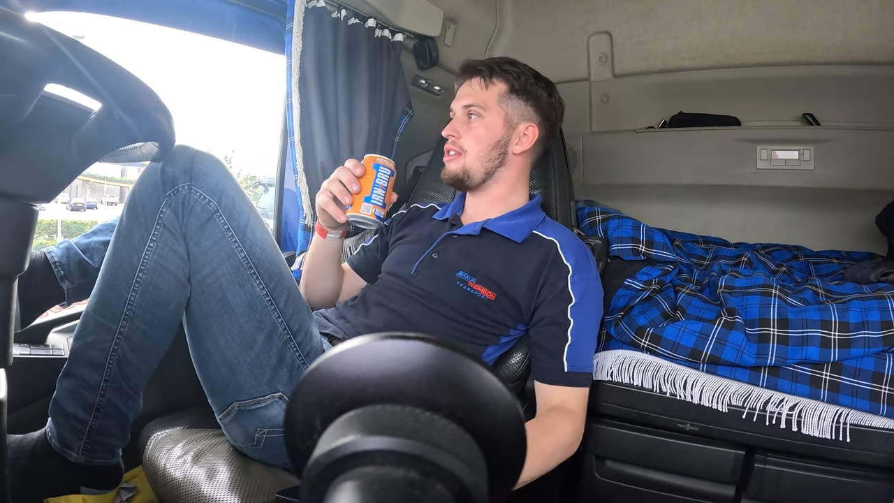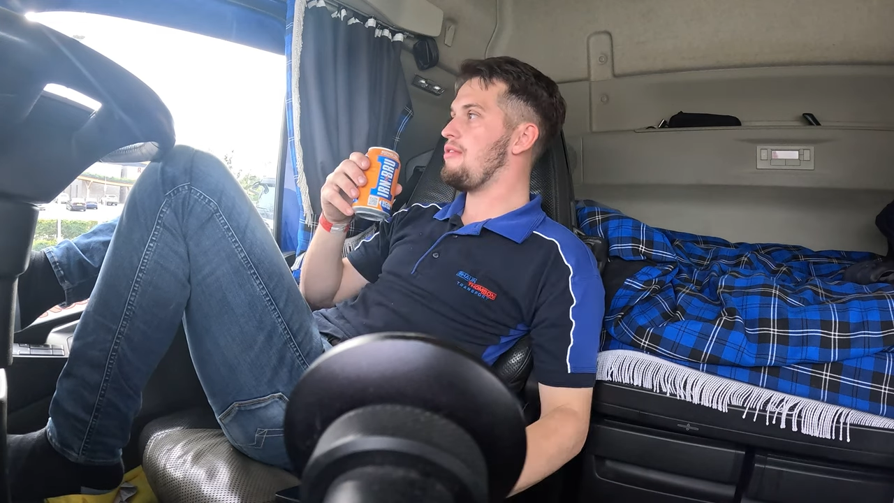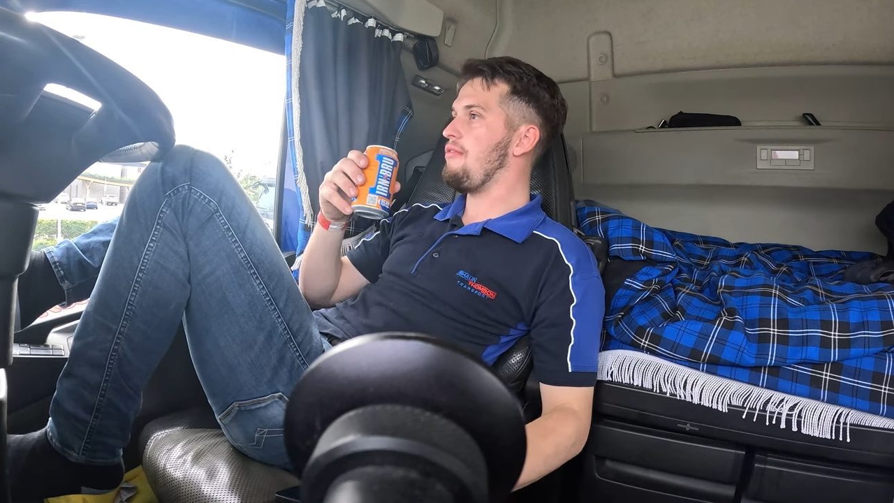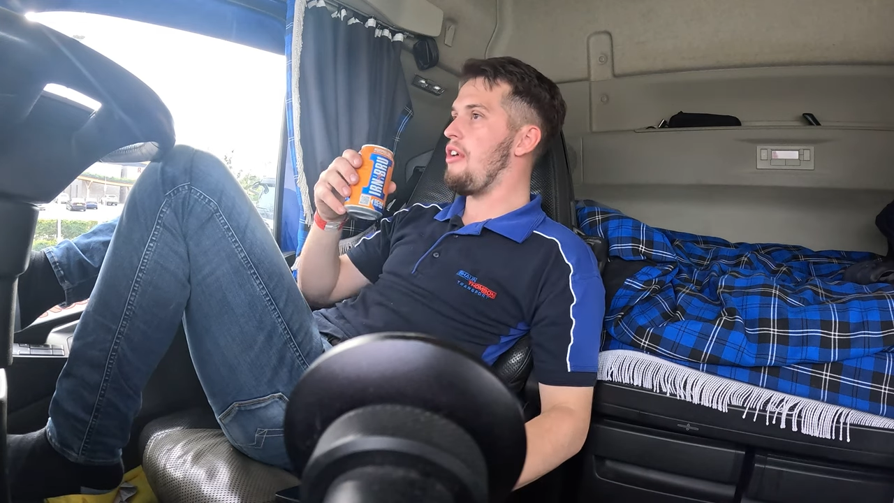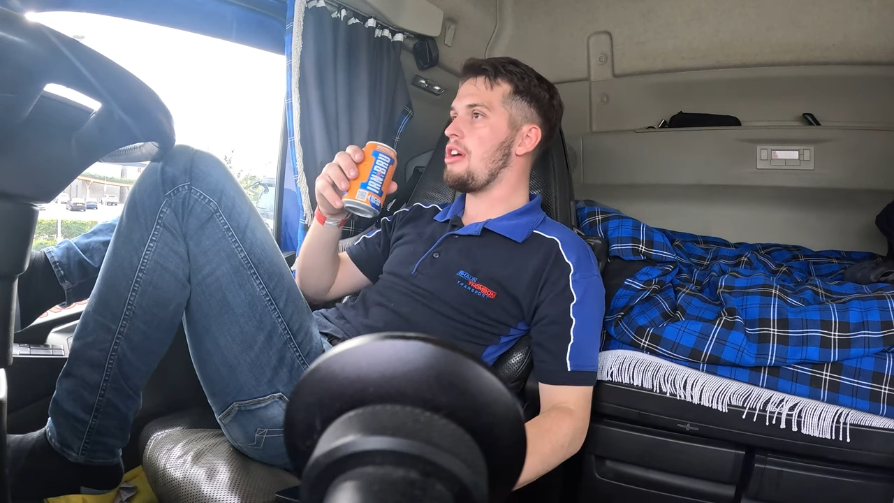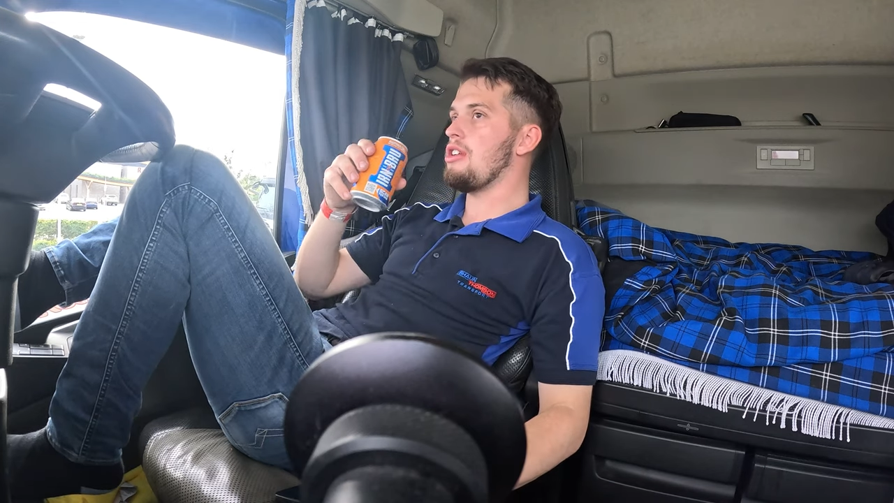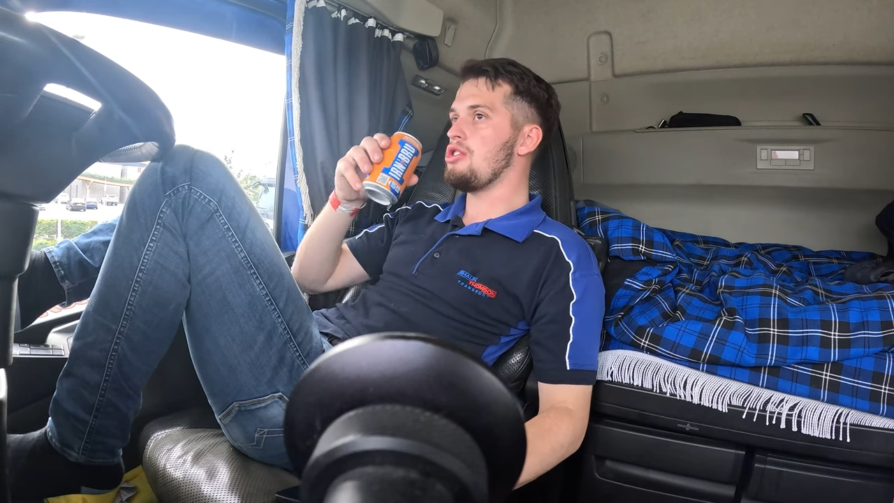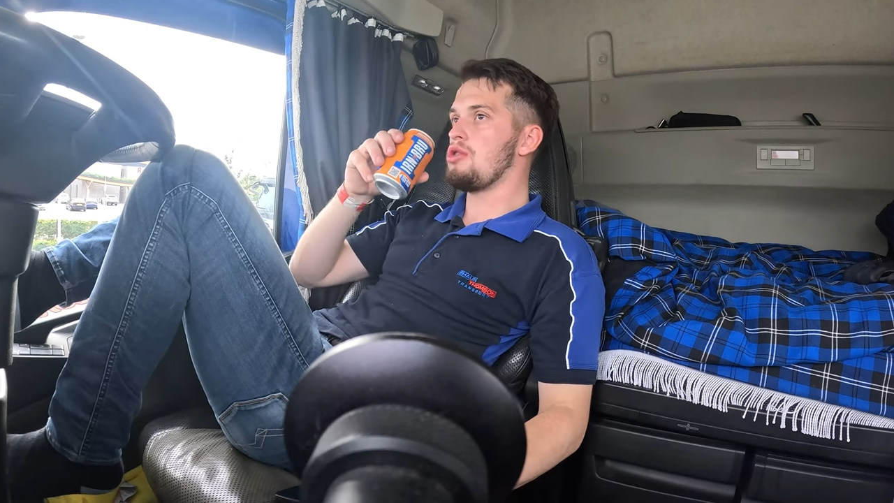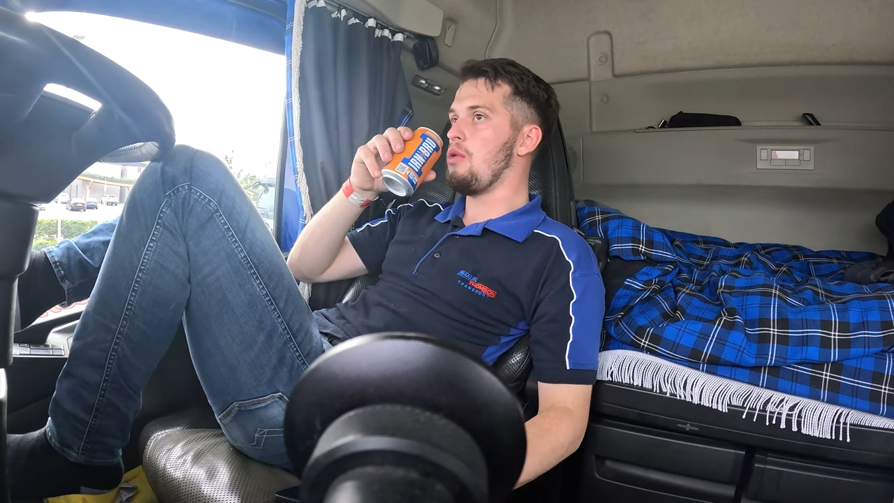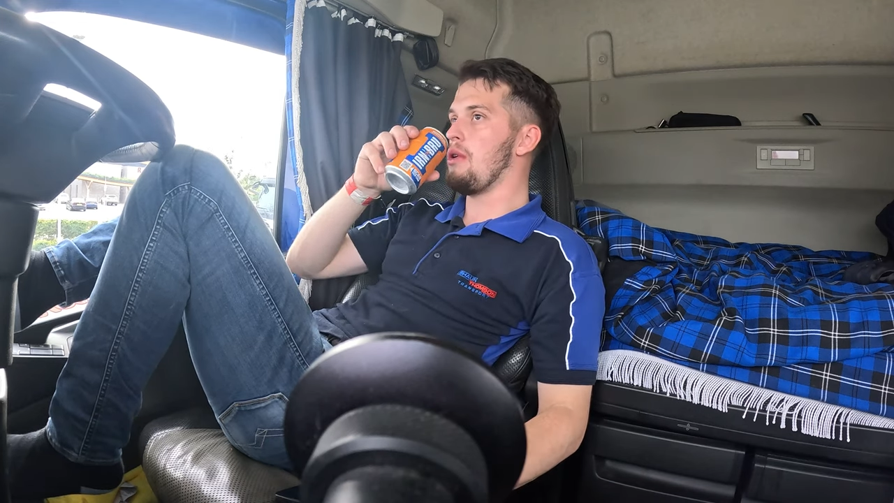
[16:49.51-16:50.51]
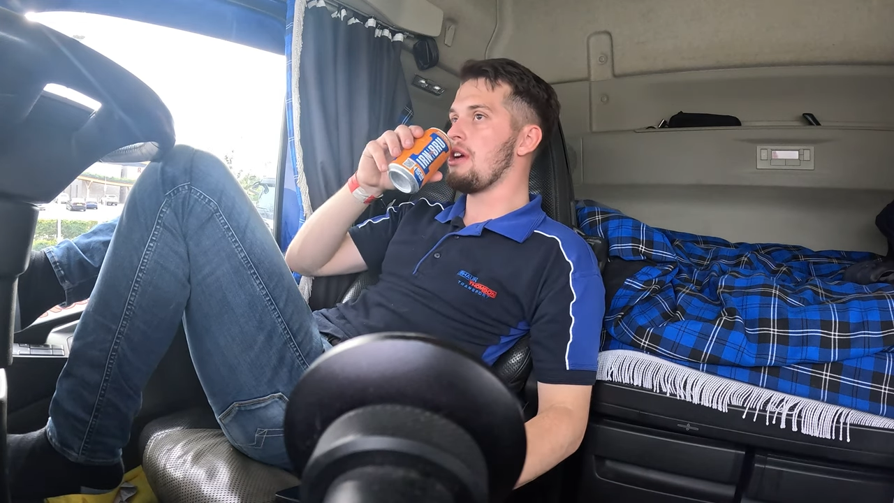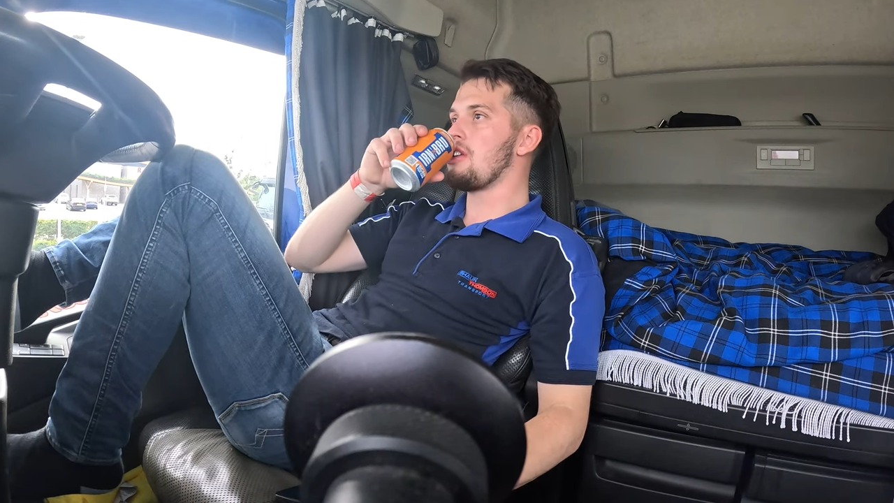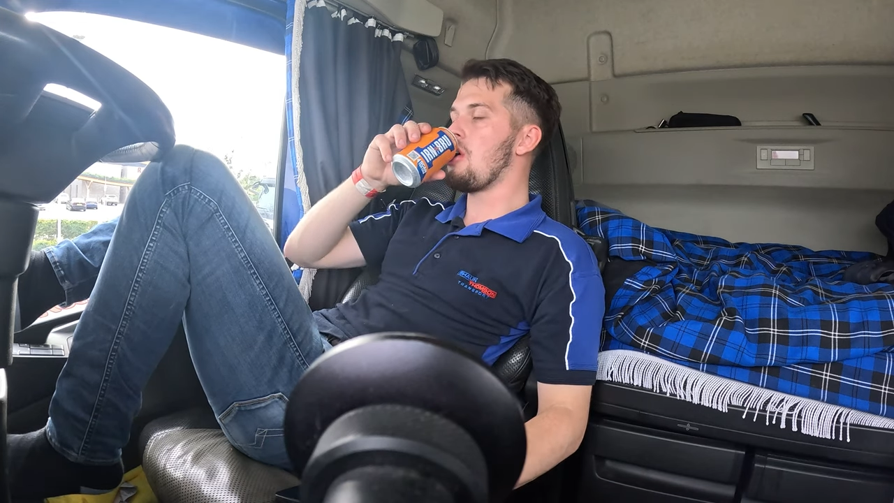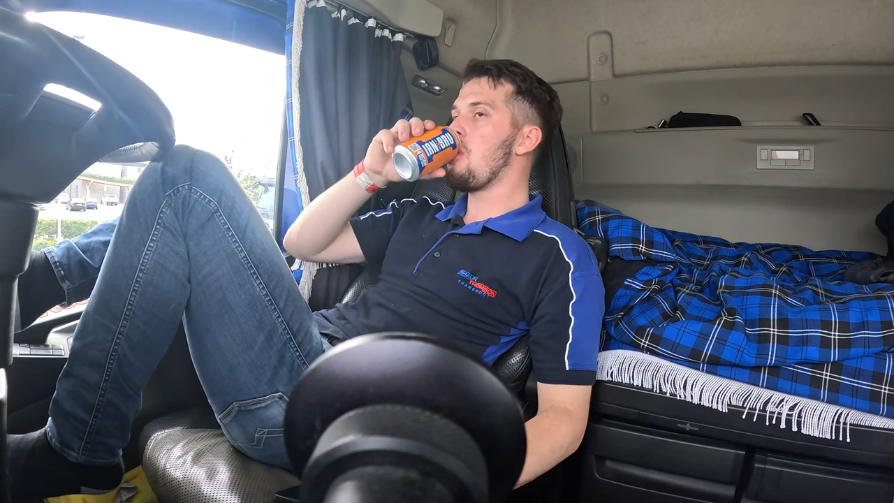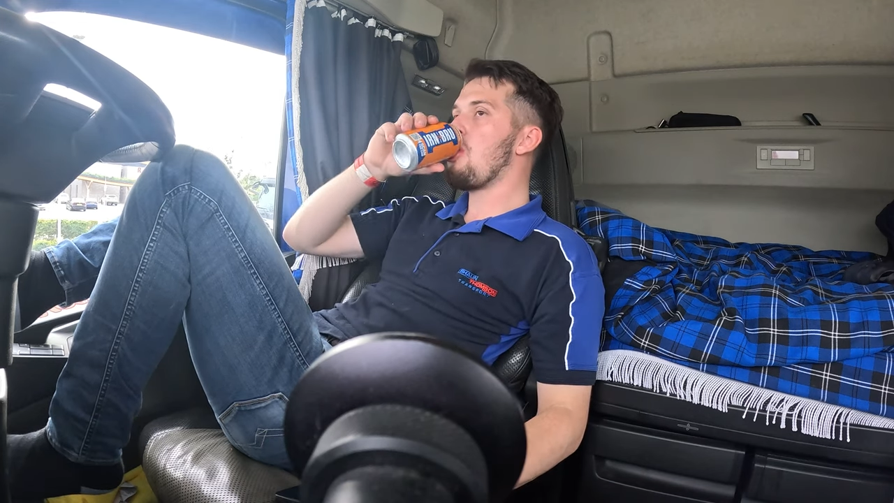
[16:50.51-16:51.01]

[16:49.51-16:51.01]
It's so weird.